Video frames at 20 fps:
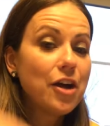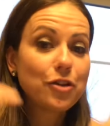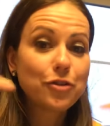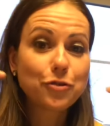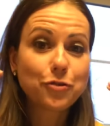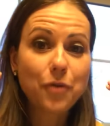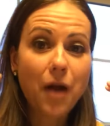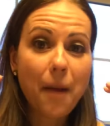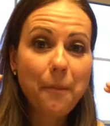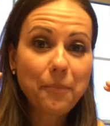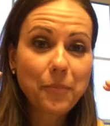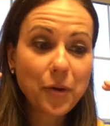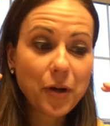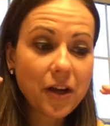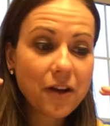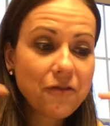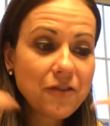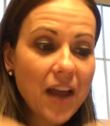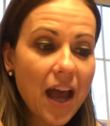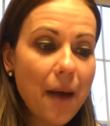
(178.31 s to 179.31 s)
Tropic
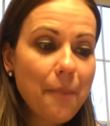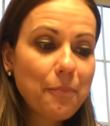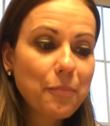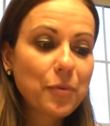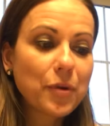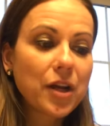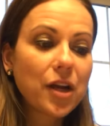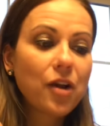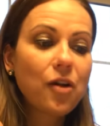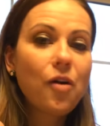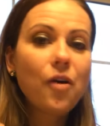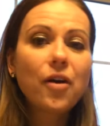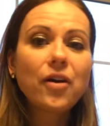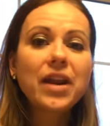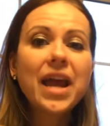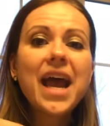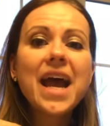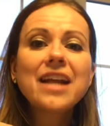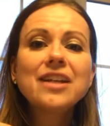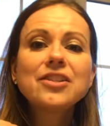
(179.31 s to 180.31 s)
of
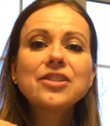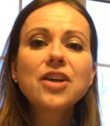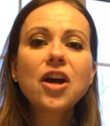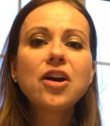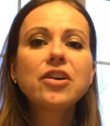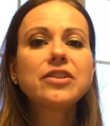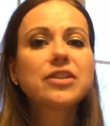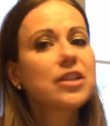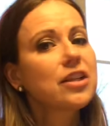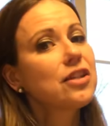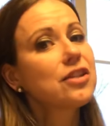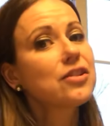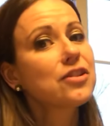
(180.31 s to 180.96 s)
Capricorn, Antarctic